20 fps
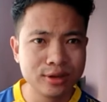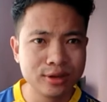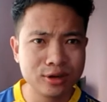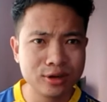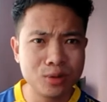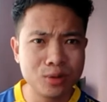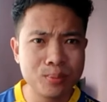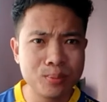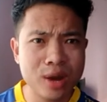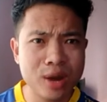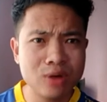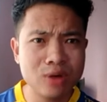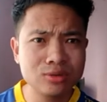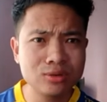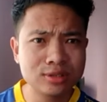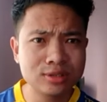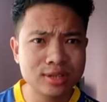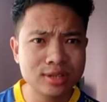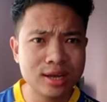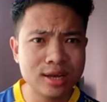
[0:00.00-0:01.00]

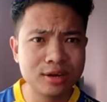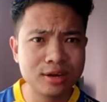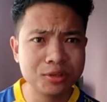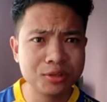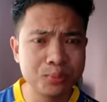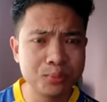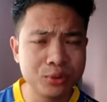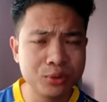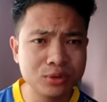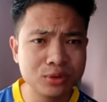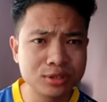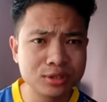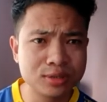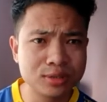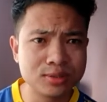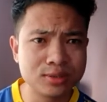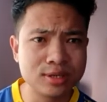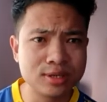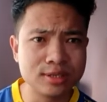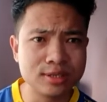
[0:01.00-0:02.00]
Compounds are the pure
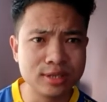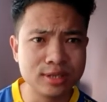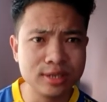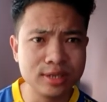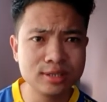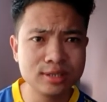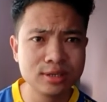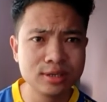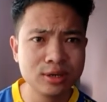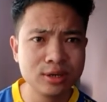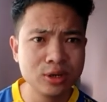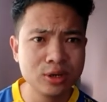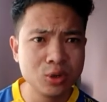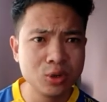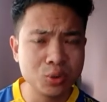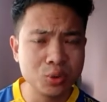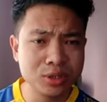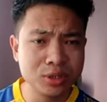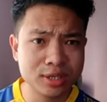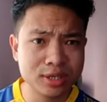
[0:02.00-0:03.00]
substances
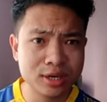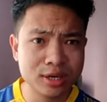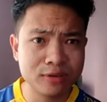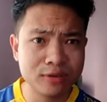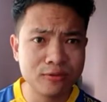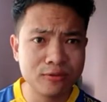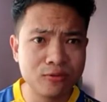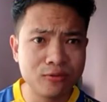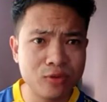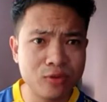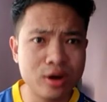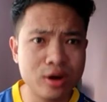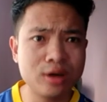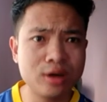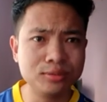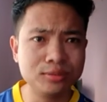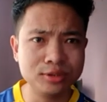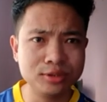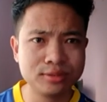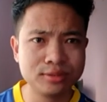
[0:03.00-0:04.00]
which are
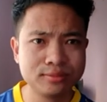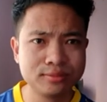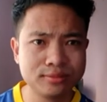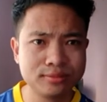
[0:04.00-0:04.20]
formed